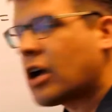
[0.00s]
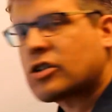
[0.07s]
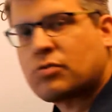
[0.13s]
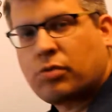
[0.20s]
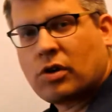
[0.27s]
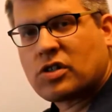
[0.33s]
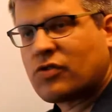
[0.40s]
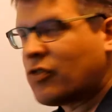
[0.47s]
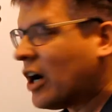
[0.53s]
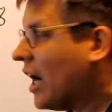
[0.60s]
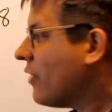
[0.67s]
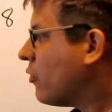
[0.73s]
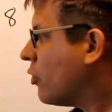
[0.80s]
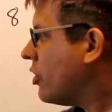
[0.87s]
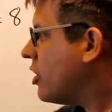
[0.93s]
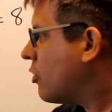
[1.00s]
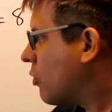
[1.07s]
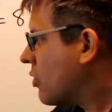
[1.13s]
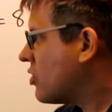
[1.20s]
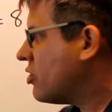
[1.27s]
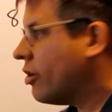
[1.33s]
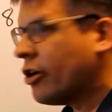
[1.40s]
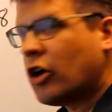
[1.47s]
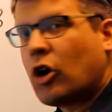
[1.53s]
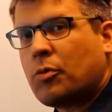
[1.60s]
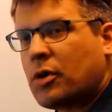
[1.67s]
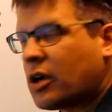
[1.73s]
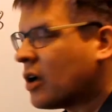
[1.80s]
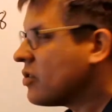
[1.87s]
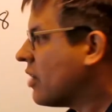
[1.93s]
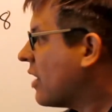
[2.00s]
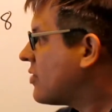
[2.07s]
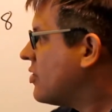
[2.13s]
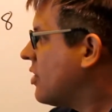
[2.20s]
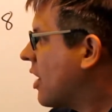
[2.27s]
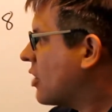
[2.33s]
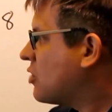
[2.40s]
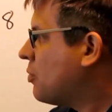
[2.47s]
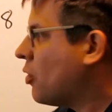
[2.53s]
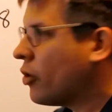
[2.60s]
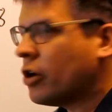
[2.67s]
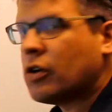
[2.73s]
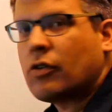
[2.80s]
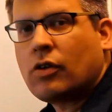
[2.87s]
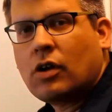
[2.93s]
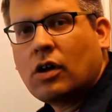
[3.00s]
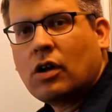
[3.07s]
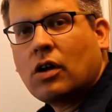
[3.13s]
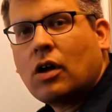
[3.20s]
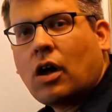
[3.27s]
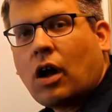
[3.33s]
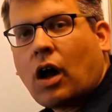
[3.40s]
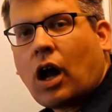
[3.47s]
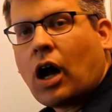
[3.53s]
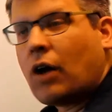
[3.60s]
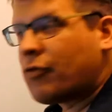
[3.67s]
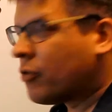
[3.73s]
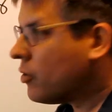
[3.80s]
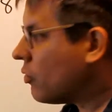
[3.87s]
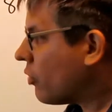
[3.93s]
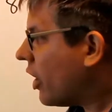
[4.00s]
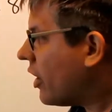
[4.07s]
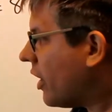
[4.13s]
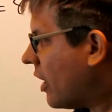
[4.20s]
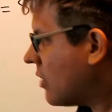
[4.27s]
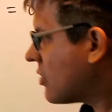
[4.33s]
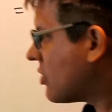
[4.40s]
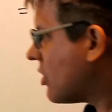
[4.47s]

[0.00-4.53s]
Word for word: x plus five will equal zero because that's the exponent uh, from the right hand